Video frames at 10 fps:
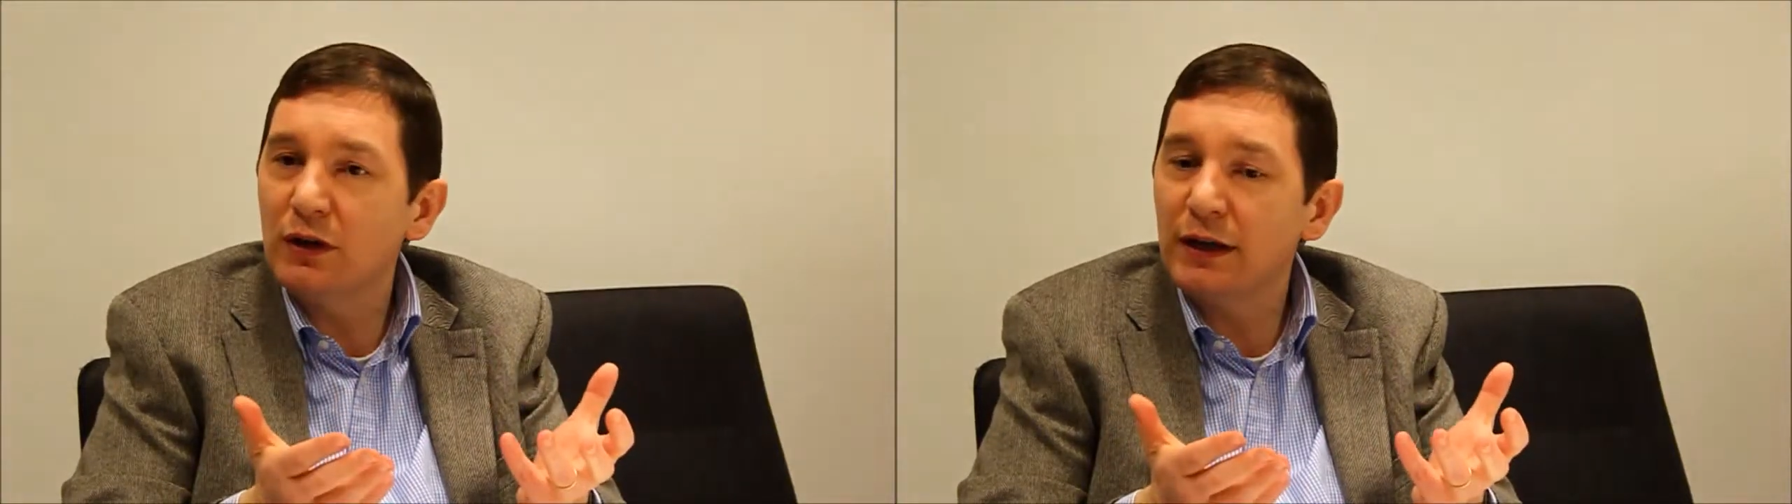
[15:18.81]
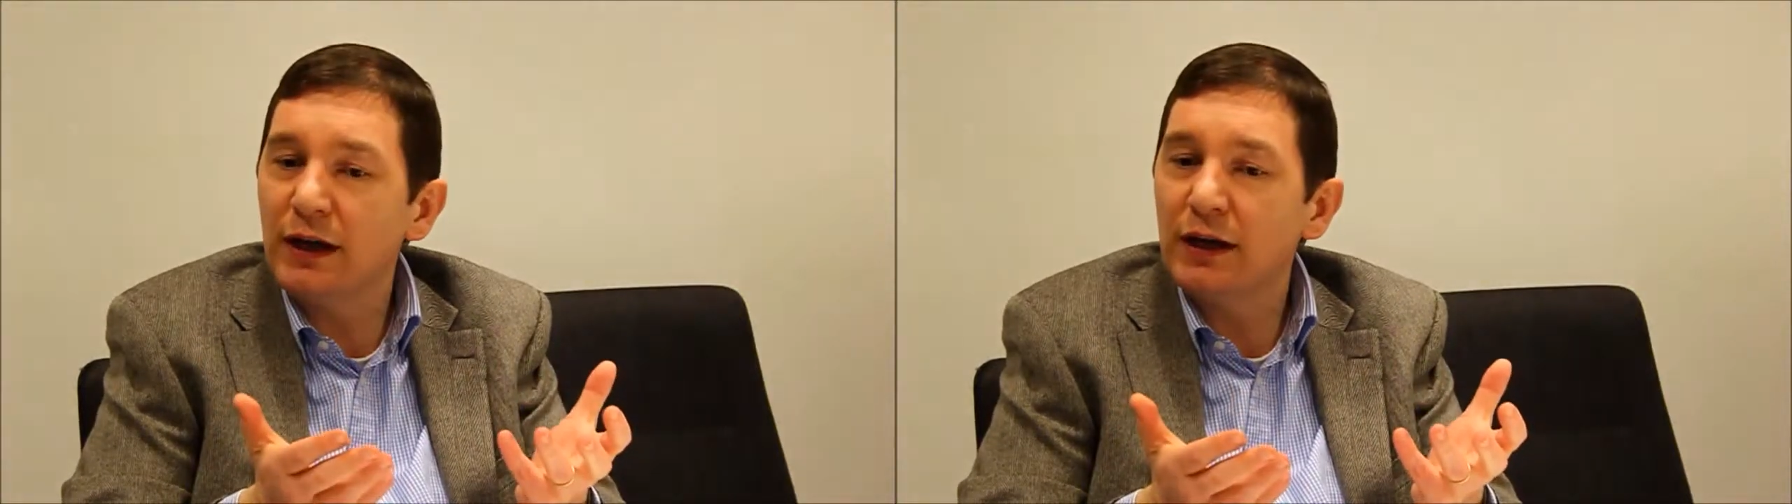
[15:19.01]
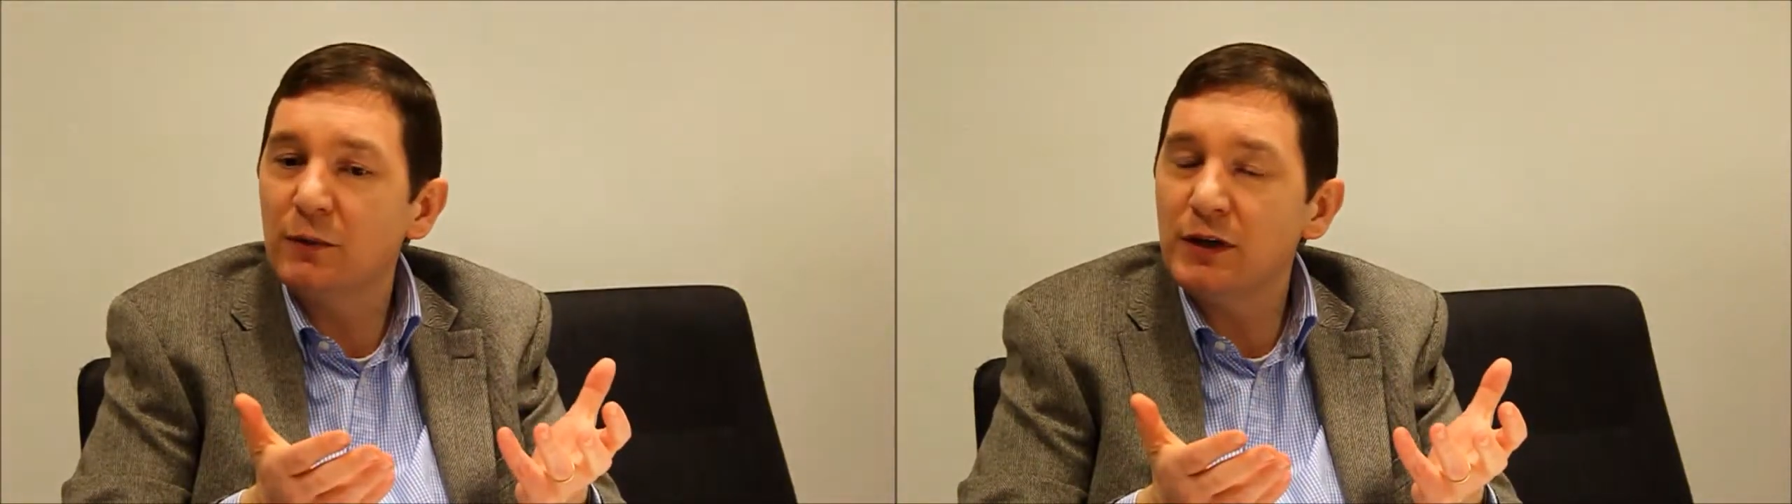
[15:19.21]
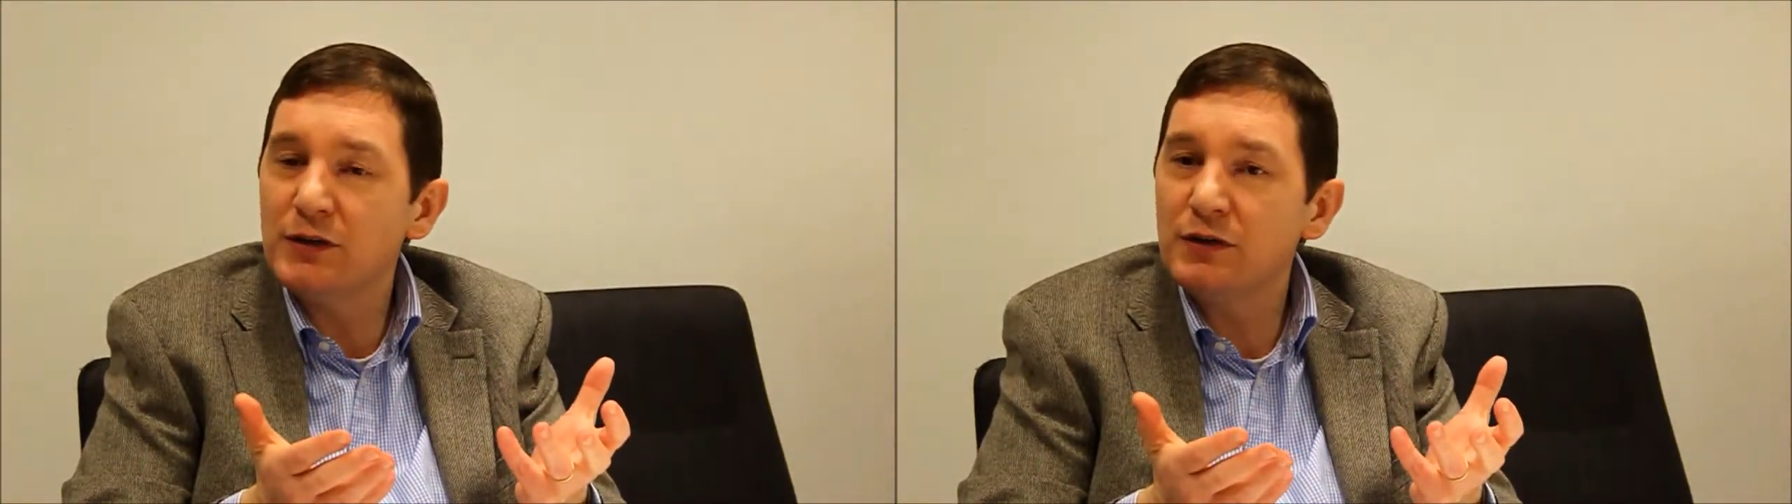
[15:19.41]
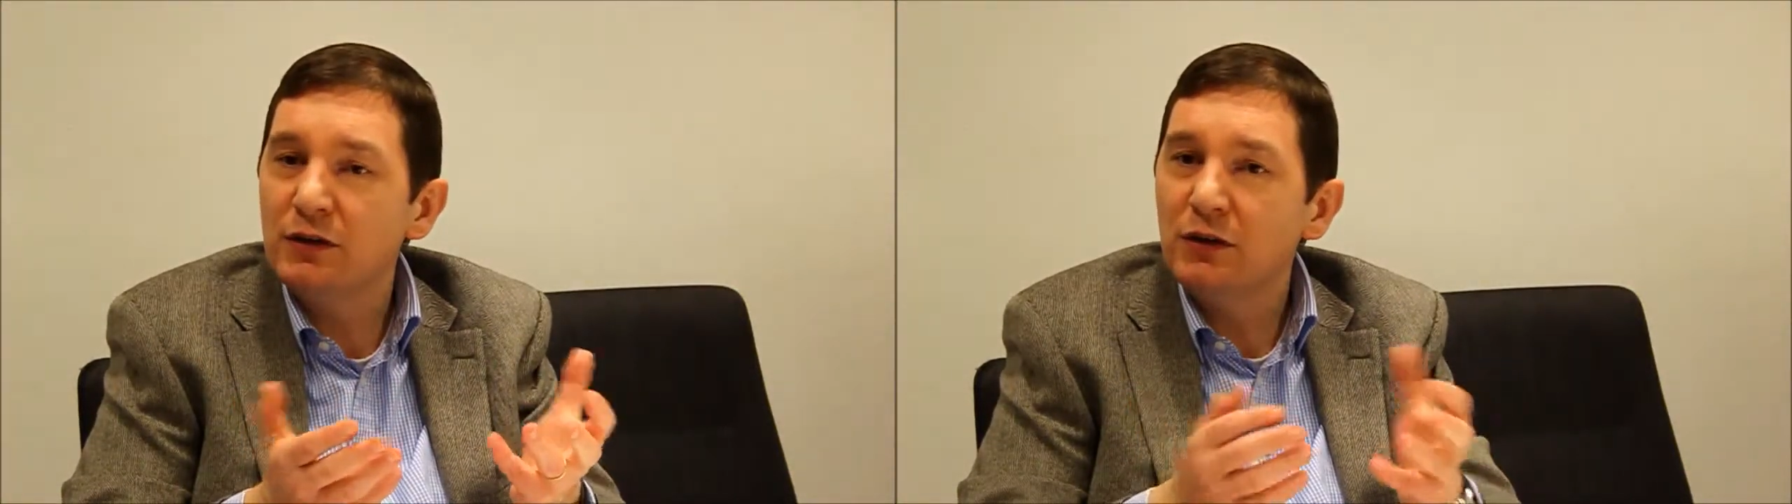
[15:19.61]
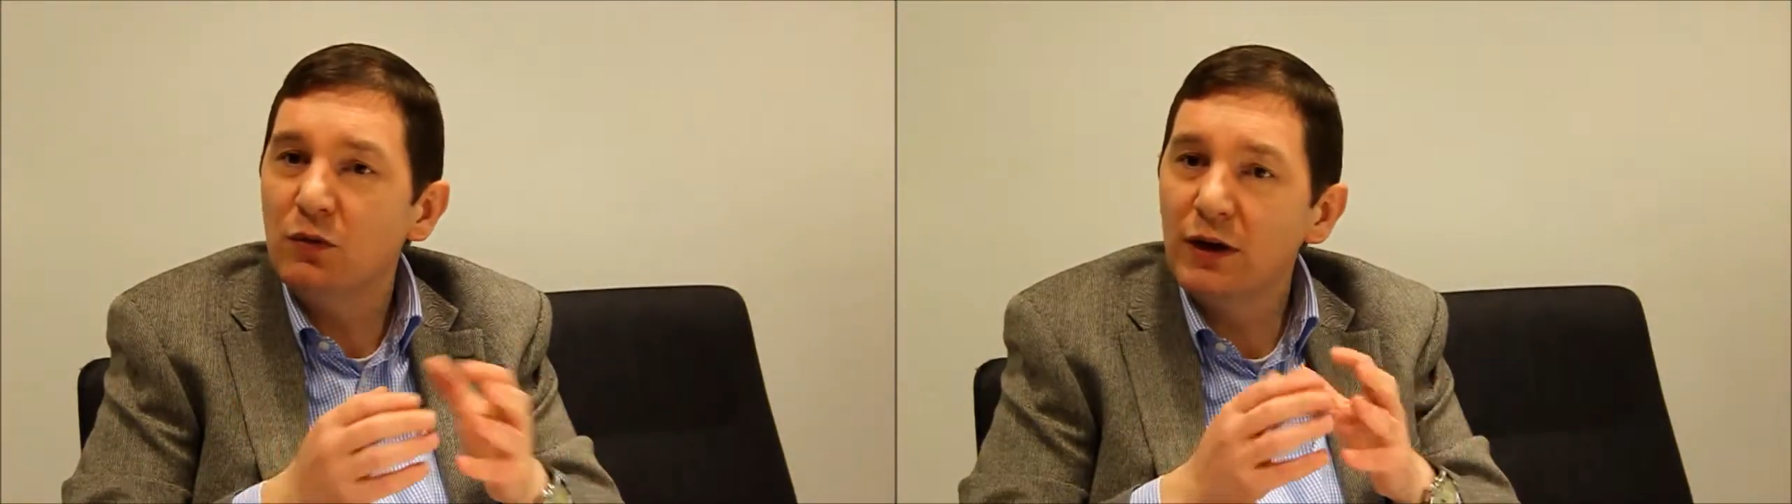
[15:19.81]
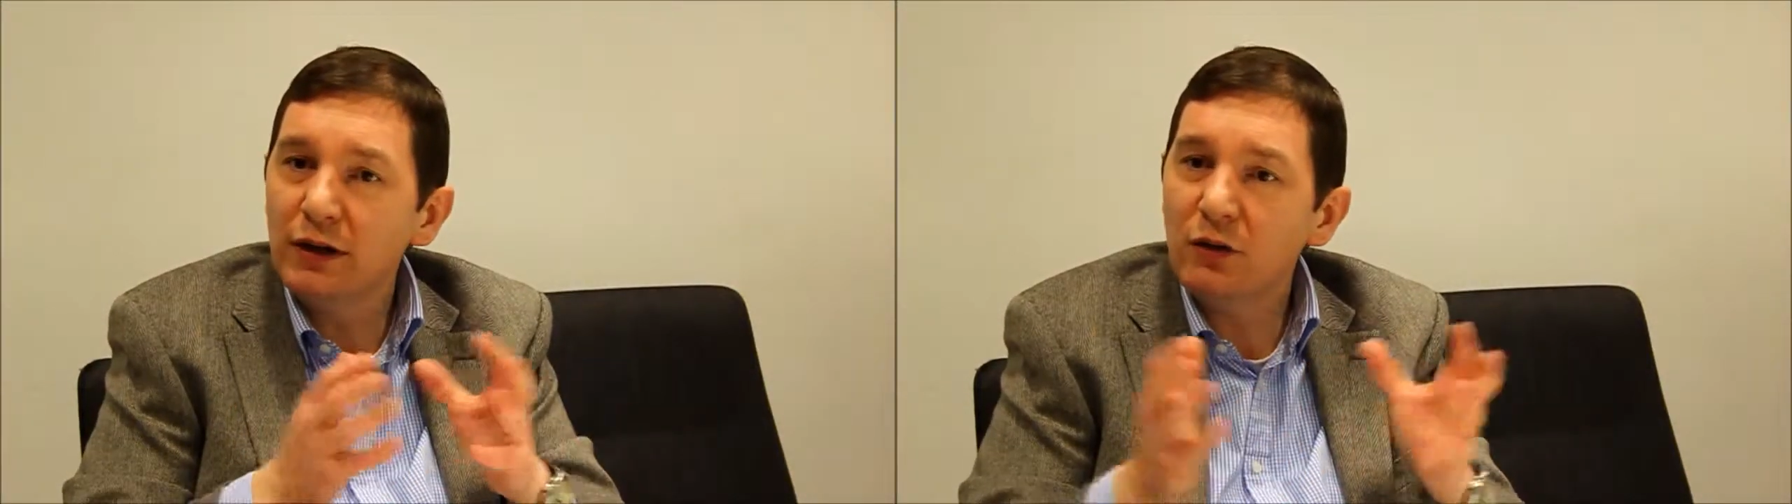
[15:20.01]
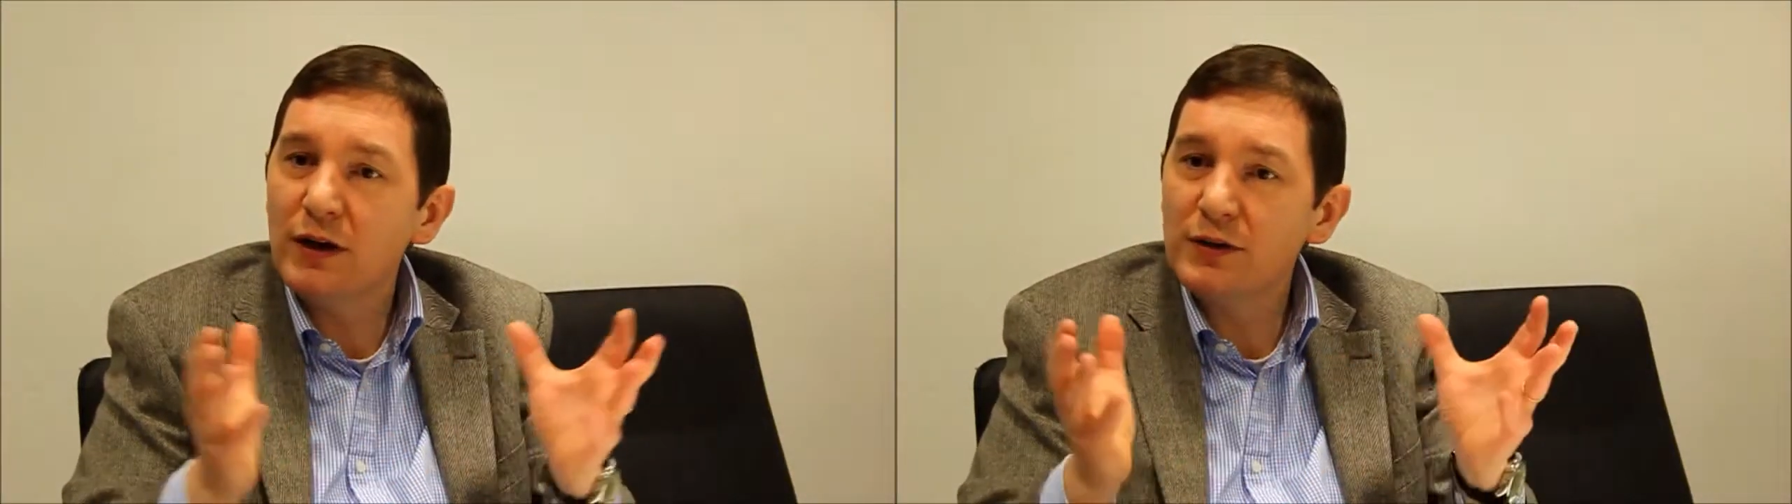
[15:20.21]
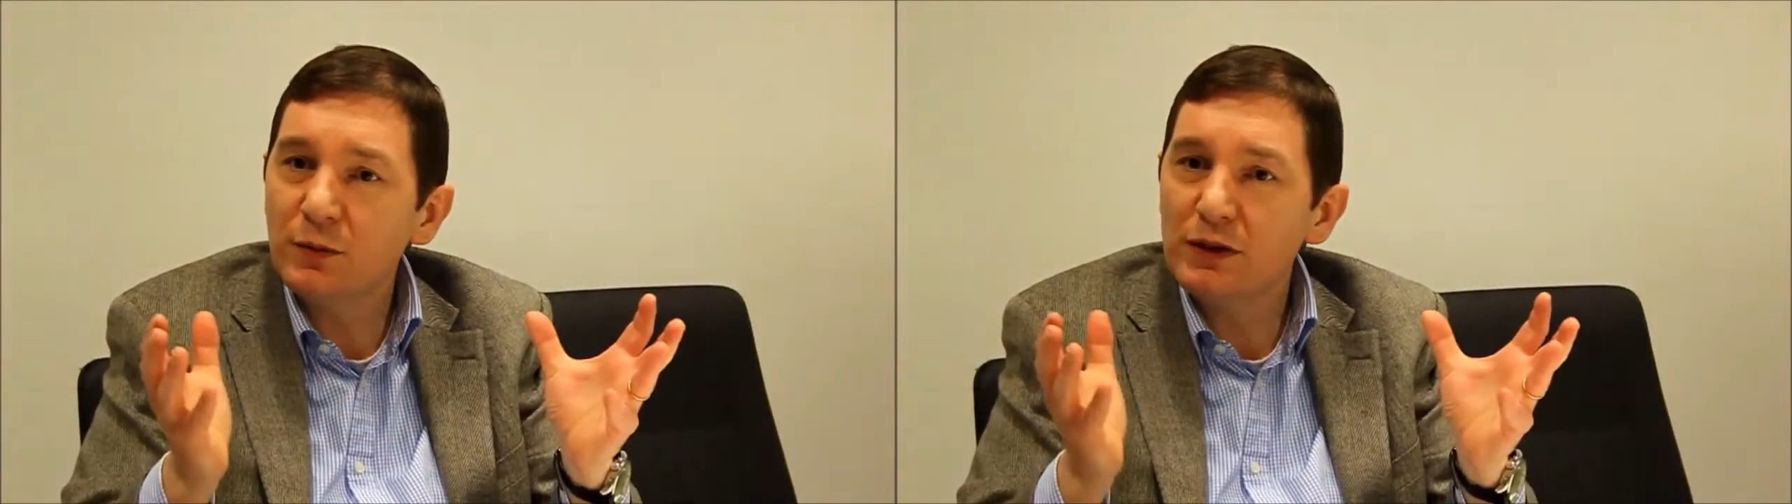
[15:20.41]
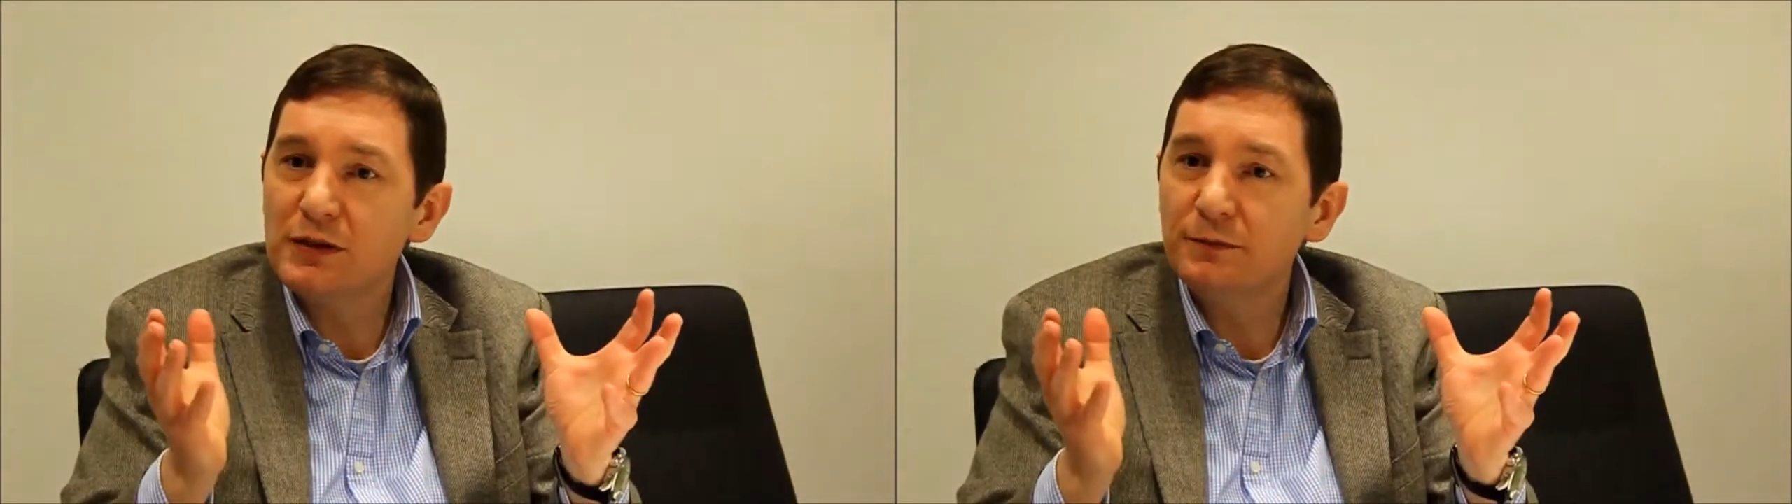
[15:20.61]
economies, right across the
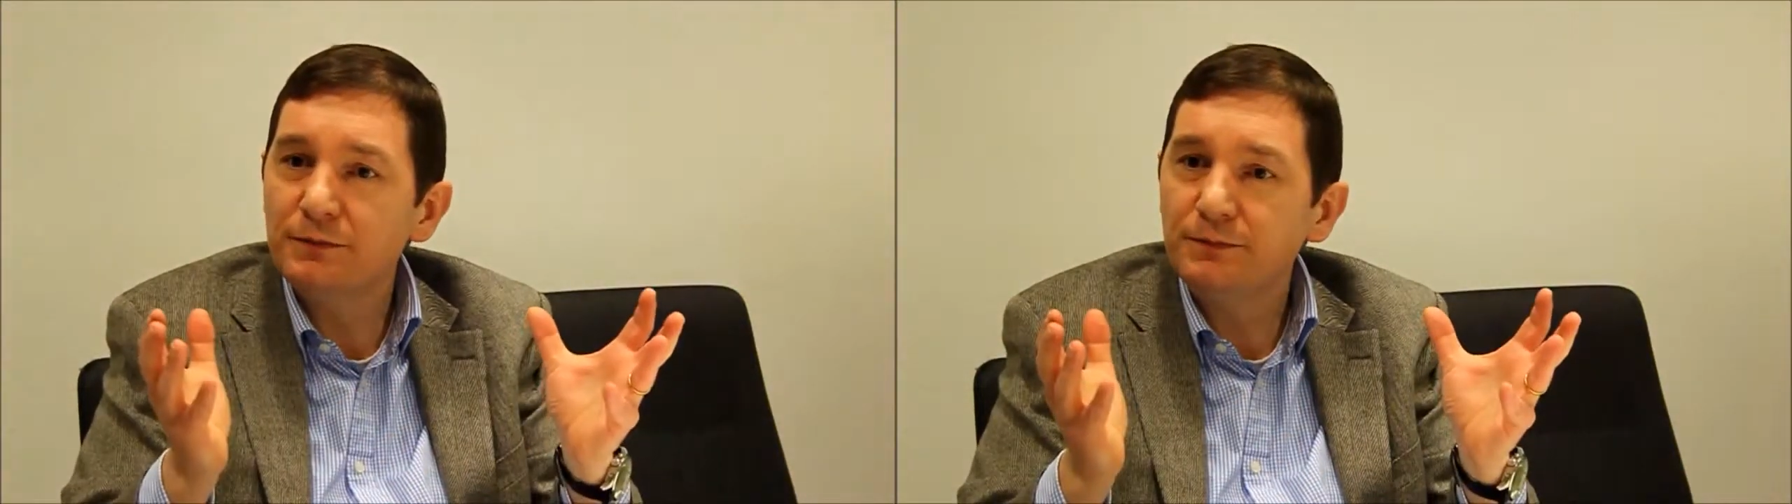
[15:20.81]
piece.